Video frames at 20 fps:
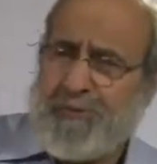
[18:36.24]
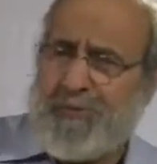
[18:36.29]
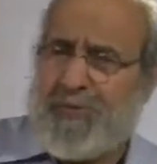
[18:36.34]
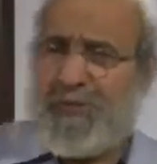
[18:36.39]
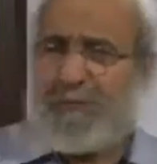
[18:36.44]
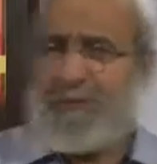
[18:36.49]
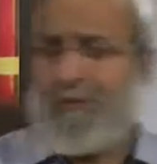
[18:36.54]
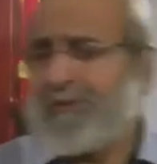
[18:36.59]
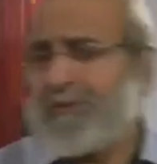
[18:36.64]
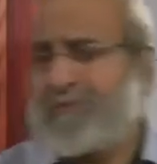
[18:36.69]
you
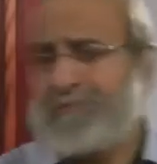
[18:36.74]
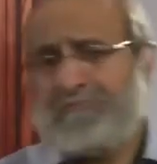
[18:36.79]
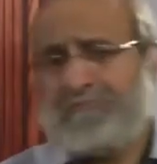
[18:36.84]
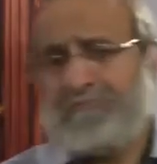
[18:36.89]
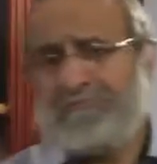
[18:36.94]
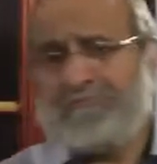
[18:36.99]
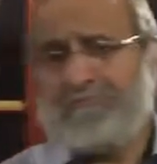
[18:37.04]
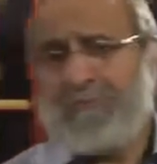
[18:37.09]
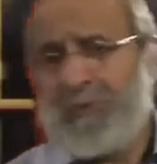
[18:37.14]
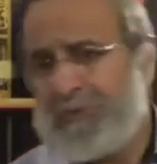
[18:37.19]
talk about
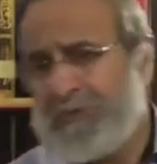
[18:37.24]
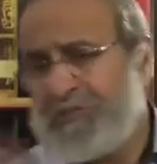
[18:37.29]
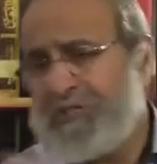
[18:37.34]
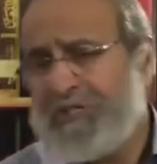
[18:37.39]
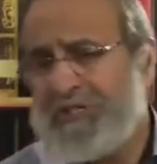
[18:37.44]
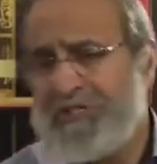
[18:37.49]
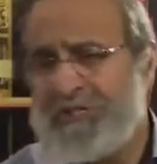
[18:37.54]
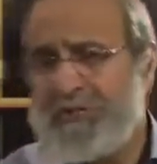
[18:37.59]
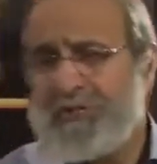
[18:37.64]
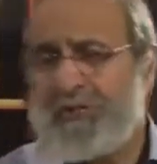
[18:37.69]
both
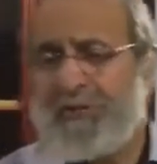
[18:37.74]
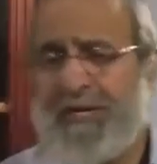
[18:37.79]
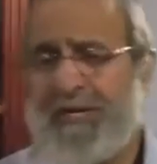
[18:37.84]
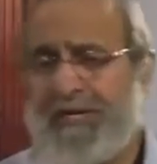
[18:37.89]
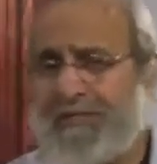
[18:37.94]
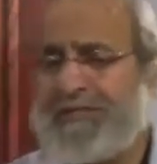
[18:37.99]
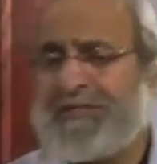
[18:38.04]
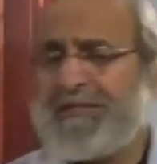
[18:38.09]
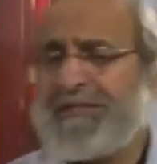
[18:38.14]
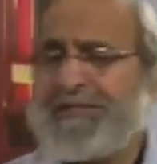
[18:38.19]
genders
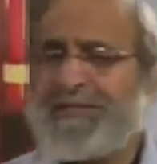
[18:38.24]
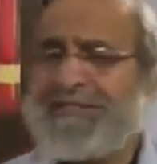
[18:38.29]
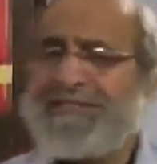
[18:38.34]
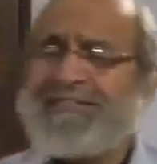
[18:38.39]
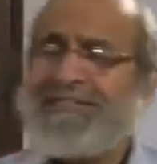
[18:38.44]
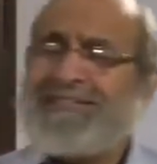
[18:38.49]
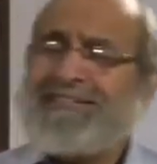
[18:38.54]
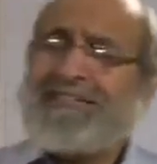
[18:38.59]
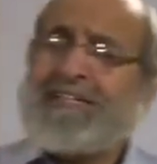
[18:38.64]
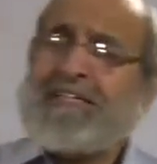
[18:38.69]
together,
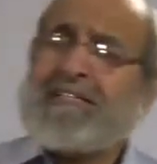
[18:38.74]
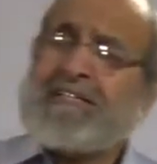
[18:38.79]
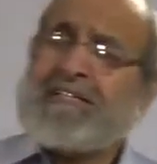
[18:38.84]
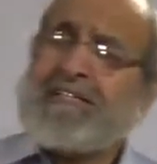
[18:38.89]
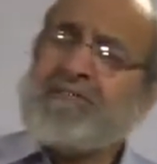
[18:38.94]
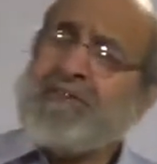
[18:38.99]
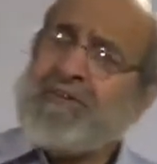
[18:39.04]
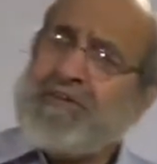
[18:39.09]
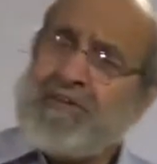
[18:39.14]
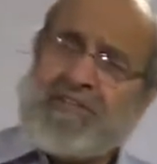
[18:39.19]

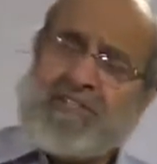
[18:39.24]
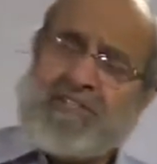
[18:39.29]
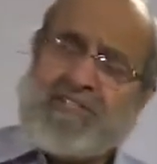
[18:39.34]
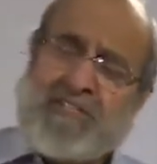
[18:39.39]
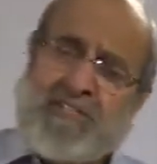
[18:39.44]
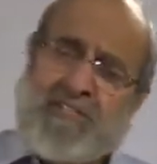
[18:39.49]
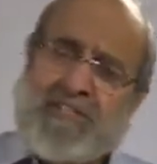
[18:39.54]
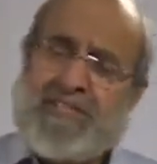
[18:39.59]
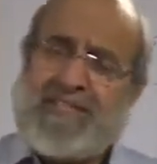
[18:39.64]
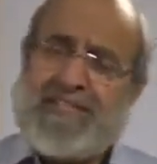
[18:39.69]
until very
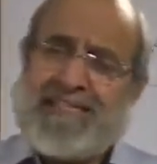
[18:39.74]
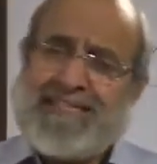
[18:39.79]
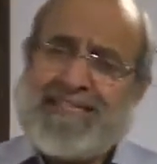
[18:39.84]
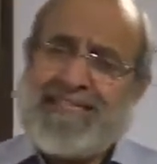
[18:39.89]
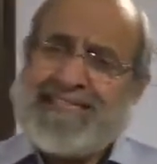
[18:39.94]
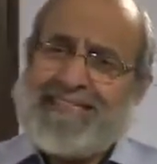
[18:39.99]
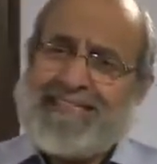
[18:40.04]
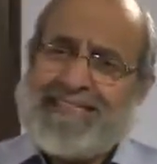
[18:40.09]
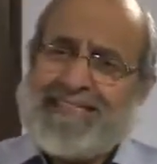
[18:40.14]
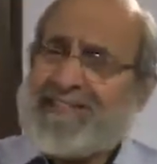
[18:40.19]
recently,
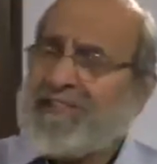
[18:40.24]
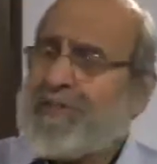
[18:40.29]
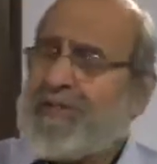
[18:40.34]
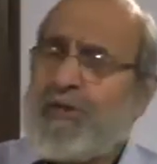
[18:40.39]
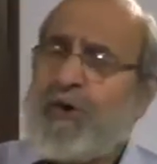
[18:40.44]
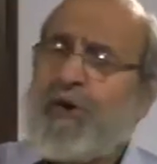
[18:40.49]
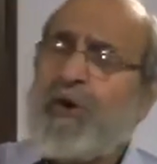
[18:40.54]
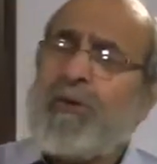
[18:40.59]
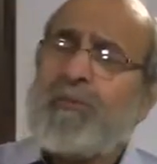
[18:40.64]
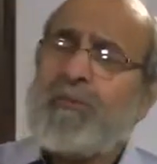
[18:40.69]
the
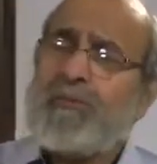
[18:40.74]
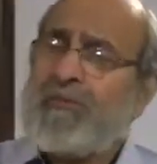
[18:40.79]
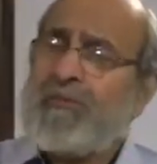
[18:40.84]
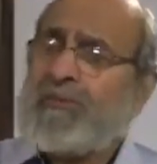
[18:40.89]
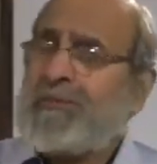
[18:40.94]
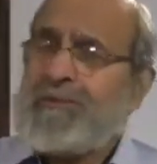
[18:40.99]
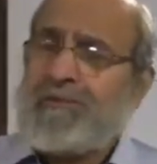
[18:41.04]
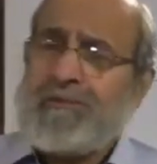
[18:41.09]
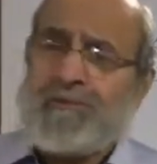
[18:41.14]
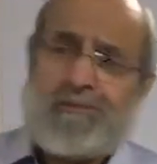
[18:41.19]
norm,
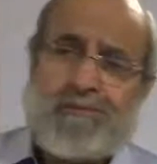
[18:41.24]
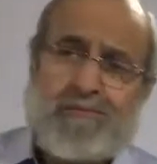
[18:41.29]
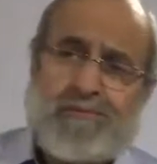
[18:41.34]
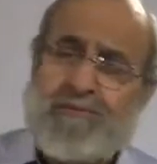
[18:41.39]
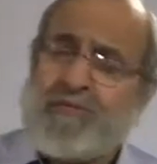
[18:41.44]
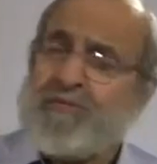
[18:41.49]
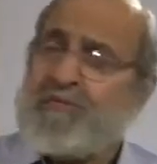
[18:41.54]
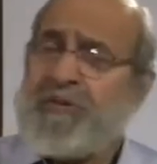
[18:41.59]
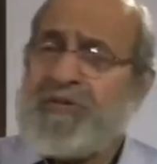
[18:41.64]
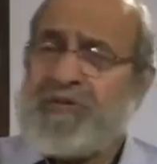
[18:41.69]

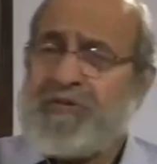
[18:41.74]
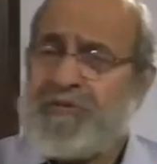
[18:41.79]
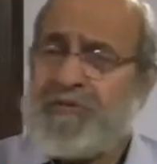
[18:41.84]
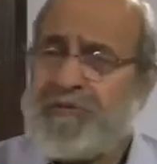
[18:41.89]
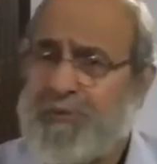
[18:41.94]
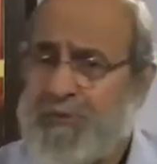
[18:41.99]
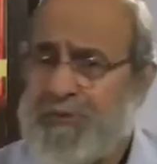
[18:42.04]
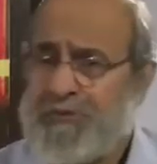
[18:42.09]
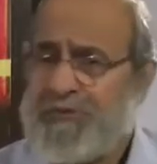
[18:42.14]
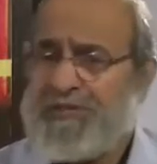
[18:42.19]
the
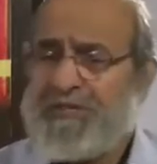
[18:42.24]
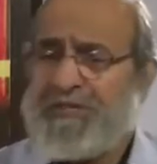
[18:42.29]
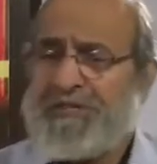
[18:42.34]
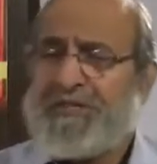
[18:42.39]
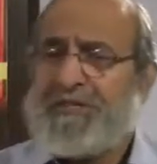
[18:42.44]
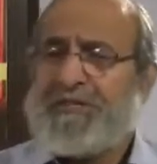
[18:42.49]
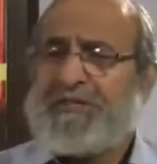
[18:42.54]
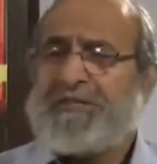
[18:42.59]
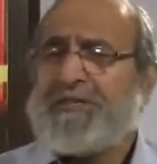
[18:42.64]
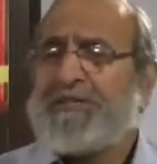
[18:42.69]
tradition was
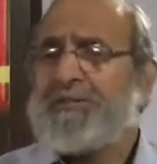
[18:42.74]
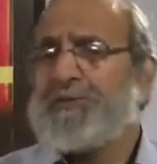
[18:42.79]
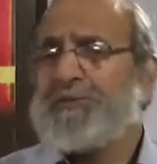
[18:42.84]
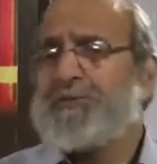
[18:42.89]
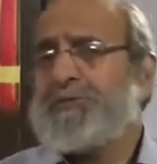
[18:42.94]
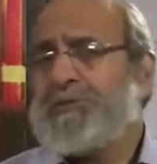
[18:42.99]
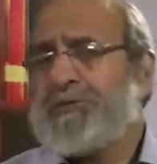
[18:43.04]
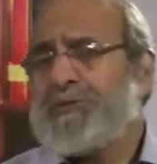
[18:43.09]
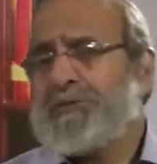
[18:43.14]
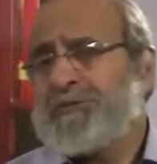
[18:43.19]
that
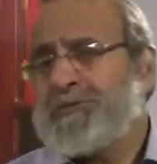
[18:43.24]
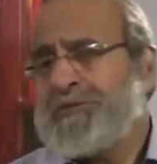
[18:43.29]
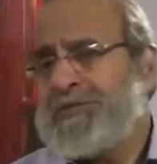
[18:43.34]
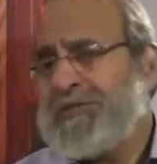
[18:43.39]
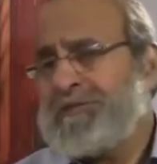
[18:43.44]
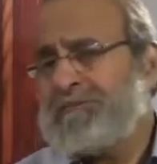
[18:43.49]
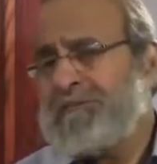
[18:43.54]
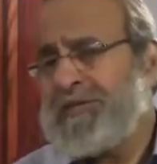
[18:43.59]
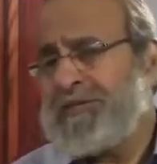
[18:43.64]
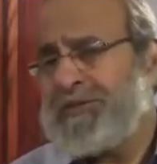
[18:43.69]
you would use
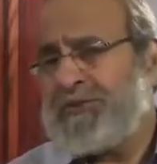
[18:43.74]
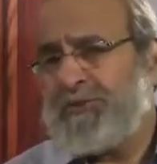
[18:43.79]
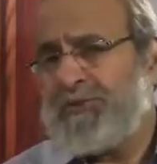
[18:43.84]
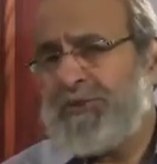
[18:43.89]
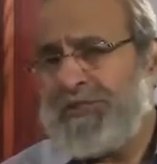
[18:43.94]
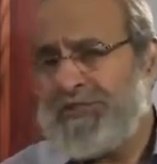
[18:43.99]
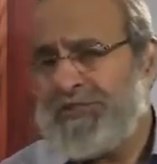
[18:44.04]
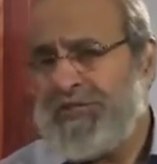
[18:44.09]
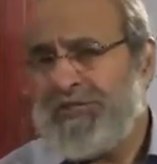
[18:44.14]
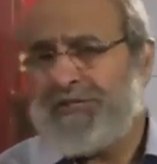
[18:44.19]
the
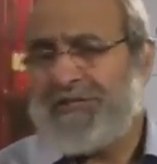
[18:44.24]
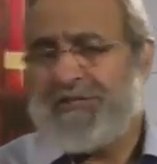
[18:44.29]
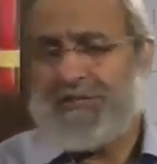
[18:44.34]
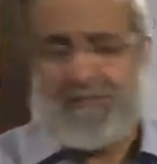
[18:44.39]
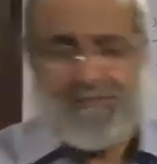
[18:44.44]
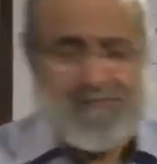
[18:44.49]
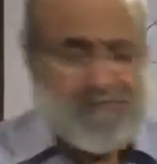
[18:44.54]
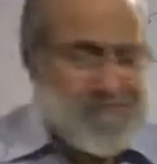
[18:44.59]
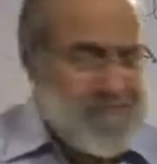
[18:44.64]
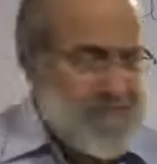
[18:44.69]
masculine gender.
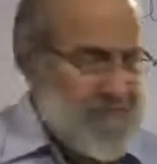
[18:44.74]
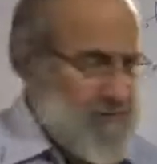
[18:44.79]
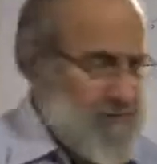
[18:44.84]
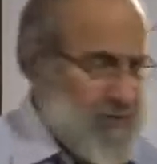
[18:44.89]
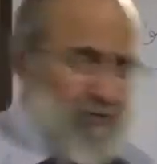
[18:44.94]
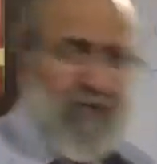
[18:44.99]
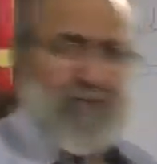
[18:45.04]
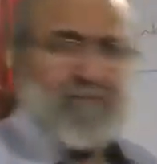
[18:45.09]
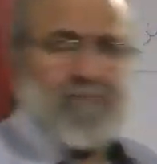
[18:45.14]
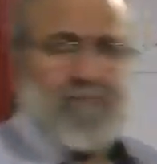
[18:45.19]
So